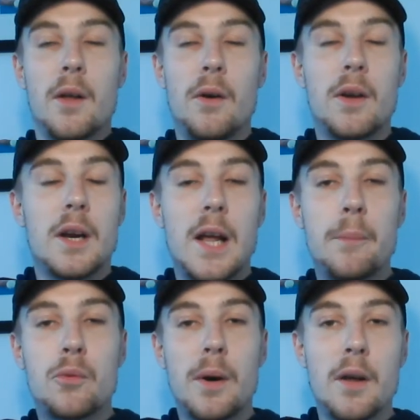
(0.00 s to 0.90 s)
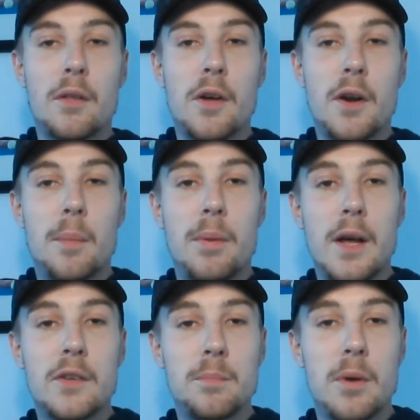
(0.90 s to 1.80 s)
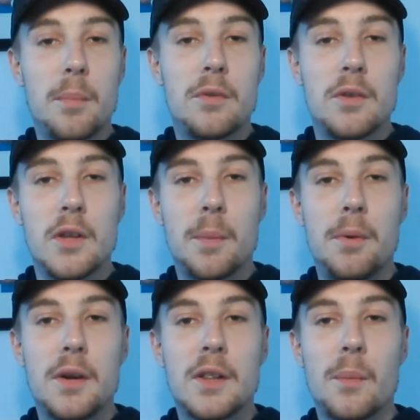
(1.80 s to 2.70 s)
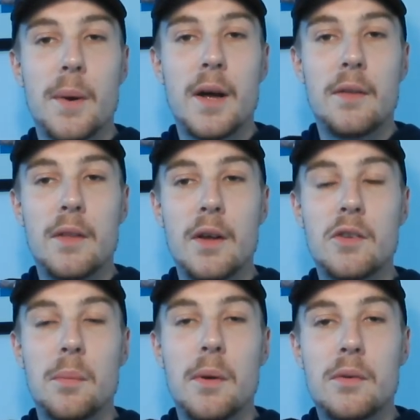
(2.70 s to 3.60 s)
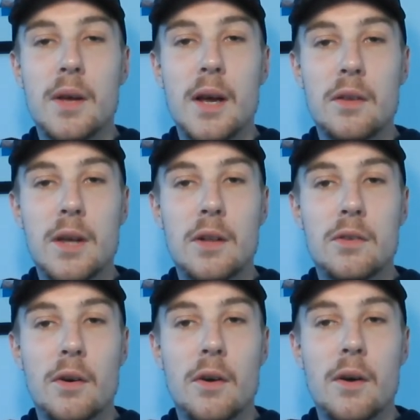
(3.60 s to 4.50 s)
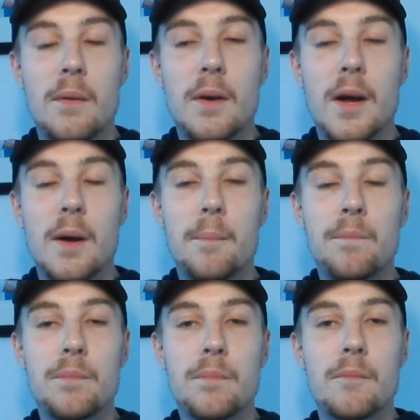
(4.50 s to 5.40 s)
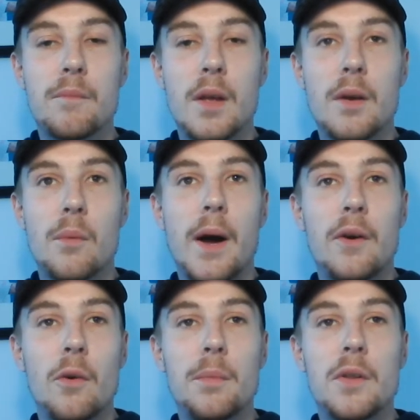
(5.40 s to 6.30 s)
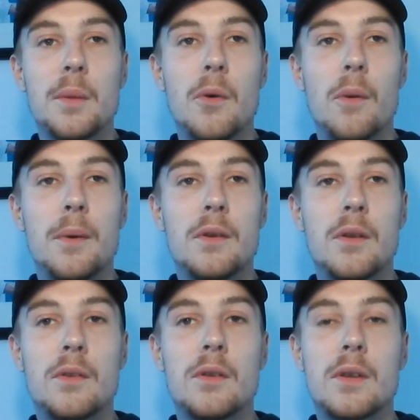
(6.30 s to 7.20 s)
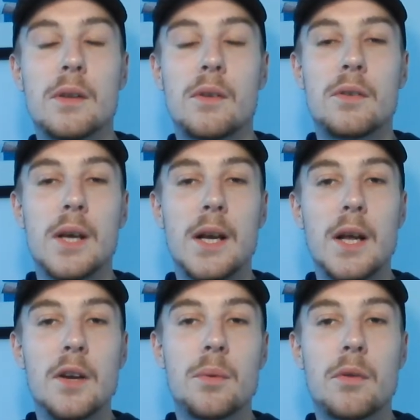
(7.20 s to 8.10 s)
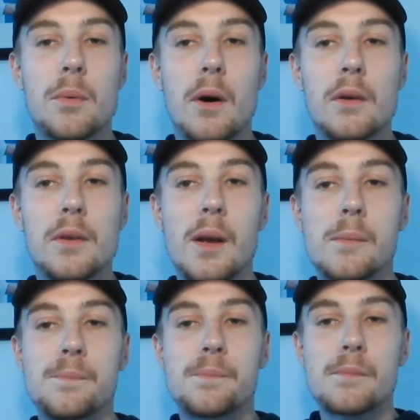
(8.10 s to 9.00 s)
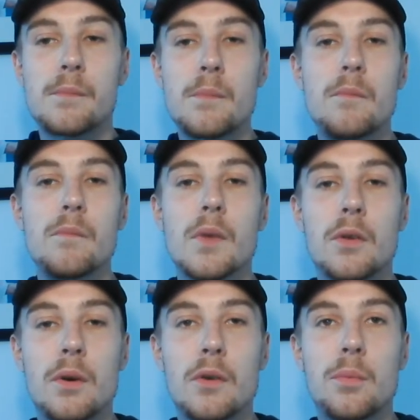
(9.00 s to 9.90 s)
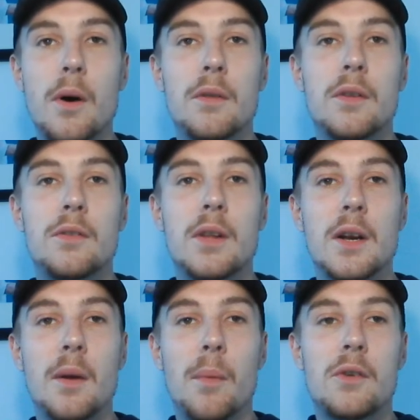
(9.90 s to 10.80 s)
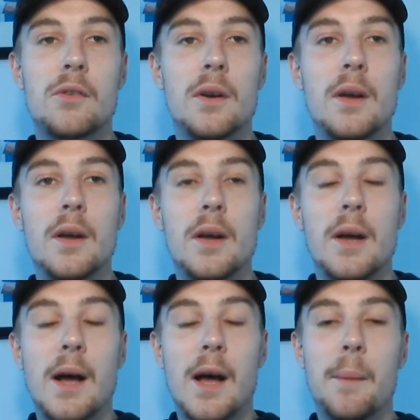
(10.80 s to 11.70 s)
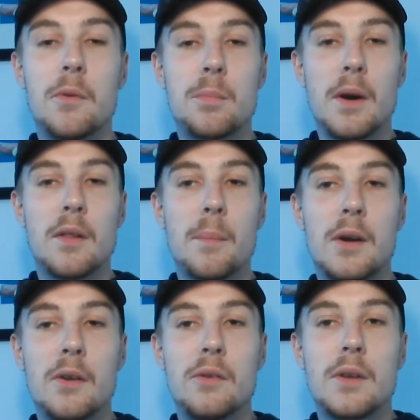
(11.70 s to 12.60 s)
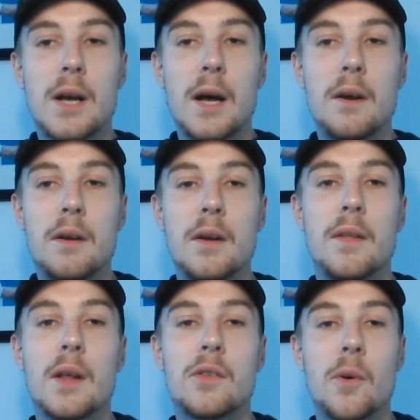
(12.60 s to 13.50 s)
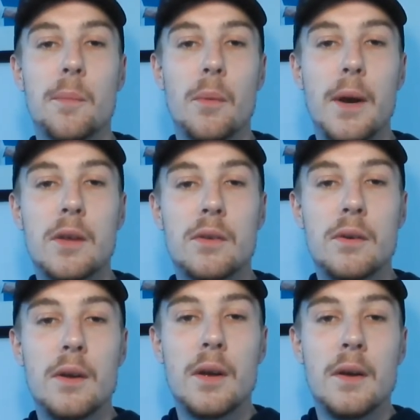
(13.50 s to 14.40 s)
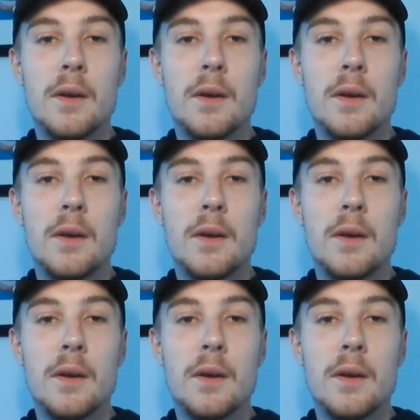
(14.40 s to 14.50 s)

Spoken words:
you can name 20 or 30 players and probably still not predict the winner. The WTA is that sort of wide open at the moment. It's just, as I say, littered with quality. So it's worth just sitting and watching as many of the matches as you can in the next couple of weeks. And